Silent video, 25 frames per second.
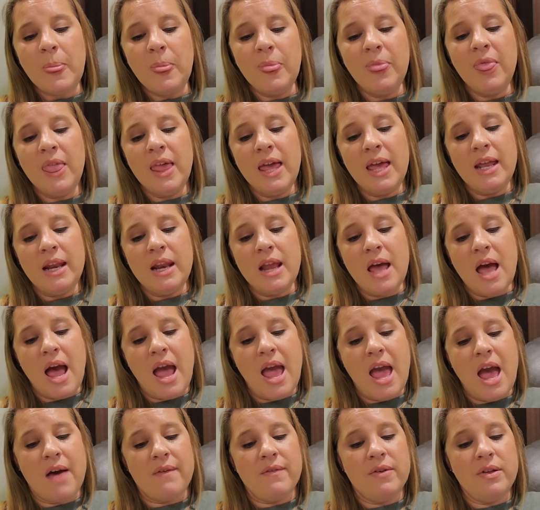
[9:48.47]
Then I
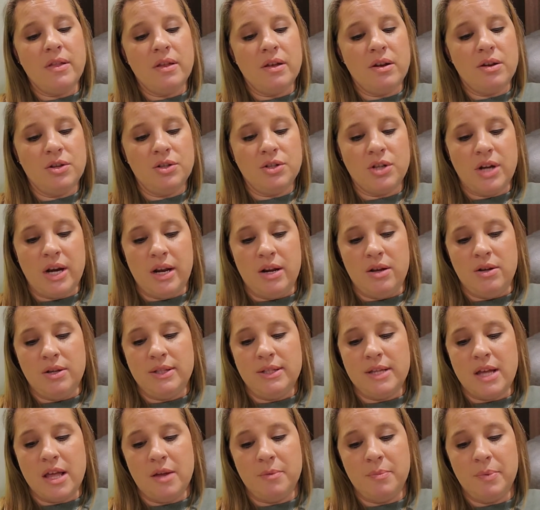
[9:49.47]
Have a Little Dreidel
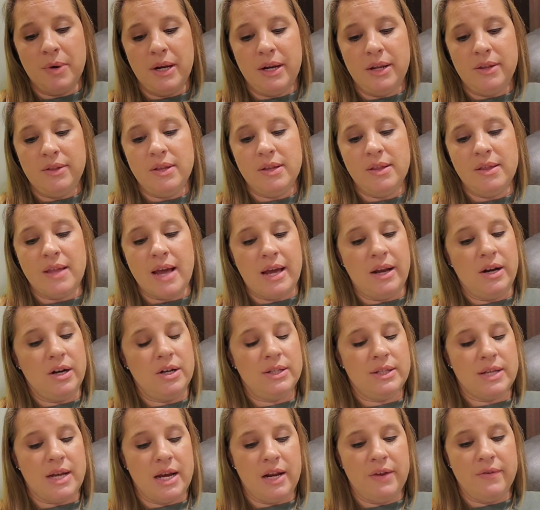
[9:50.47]
celebrated the lighter
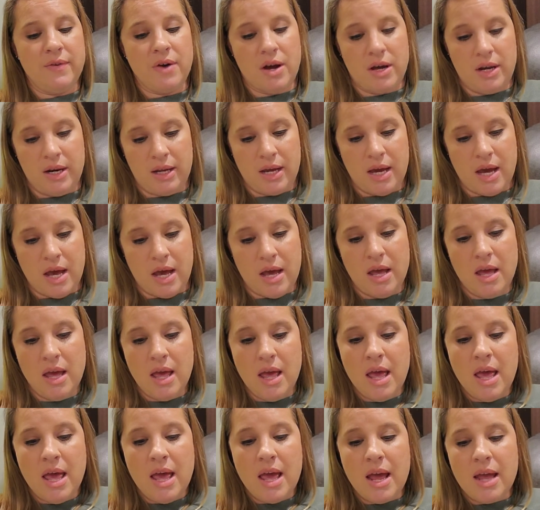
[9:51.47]
side of Hanukkah,
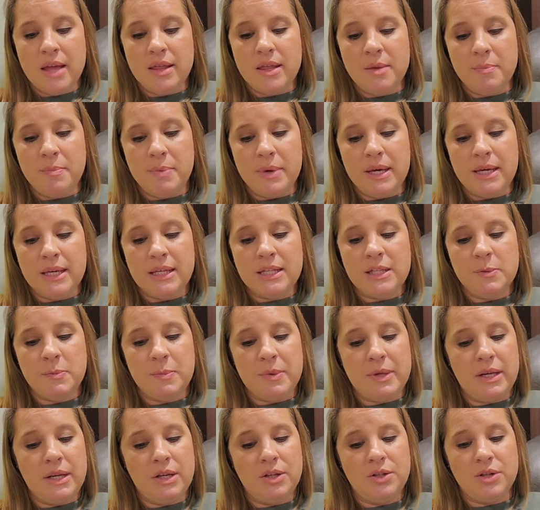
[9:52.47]
and the big
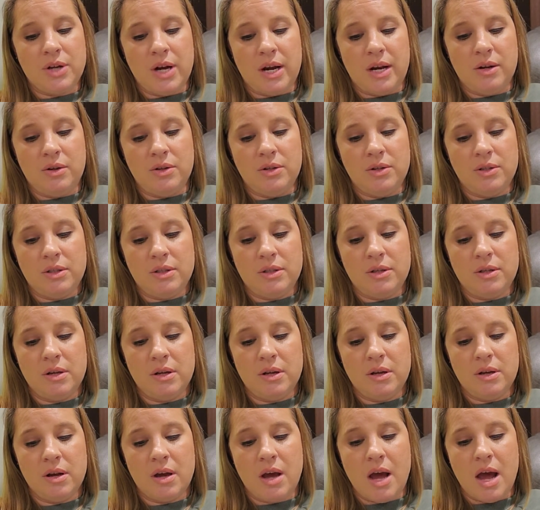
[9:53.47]
spinning dreidels
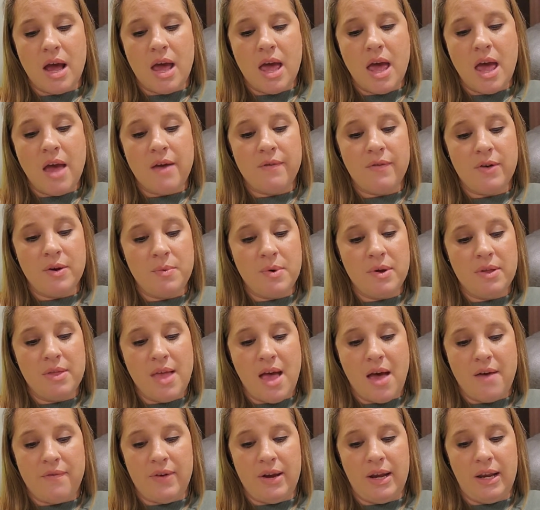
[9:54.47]
got everyone
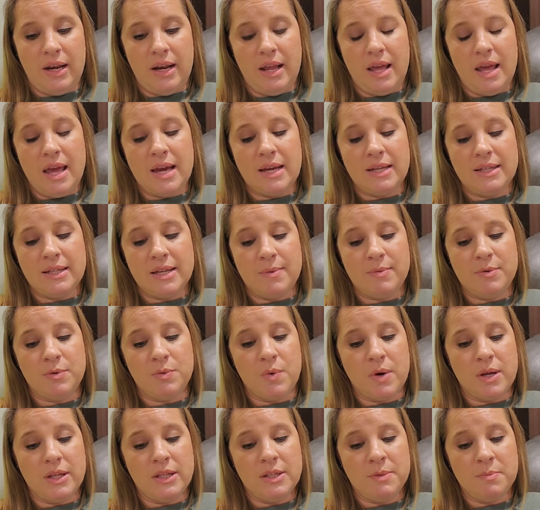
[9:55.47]
laughing, except
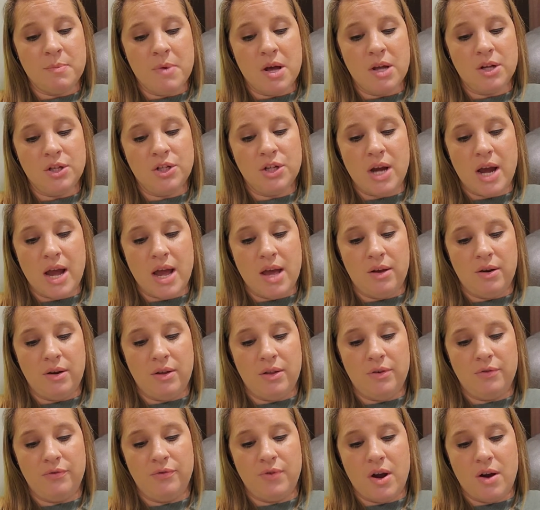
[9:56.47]
one small child in
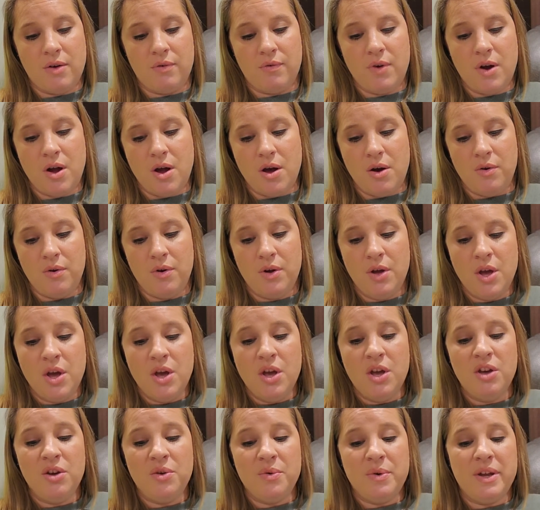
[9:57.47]
the front row
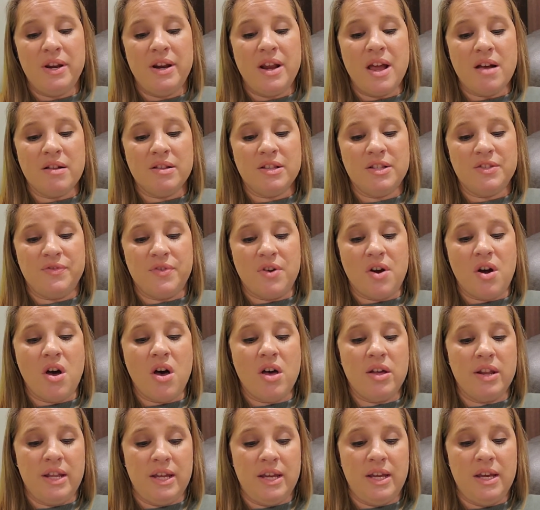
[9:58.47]
who announced for
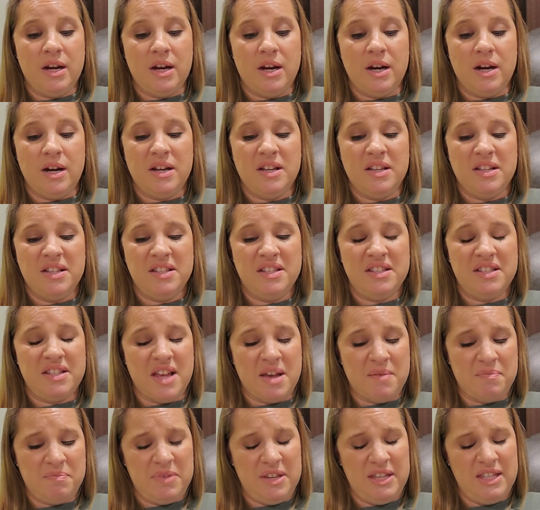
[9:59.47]
all to hear,
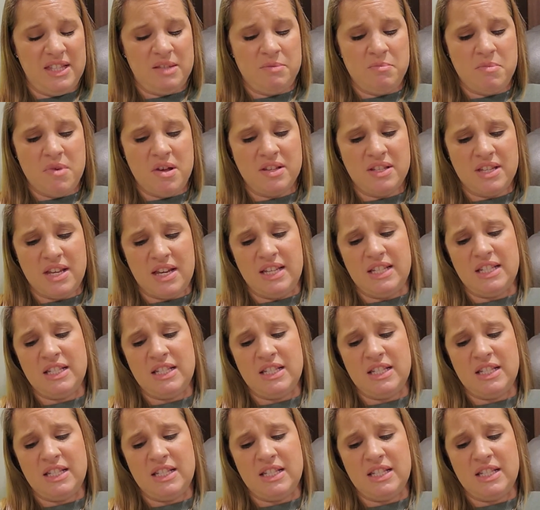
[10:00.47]
Something smells like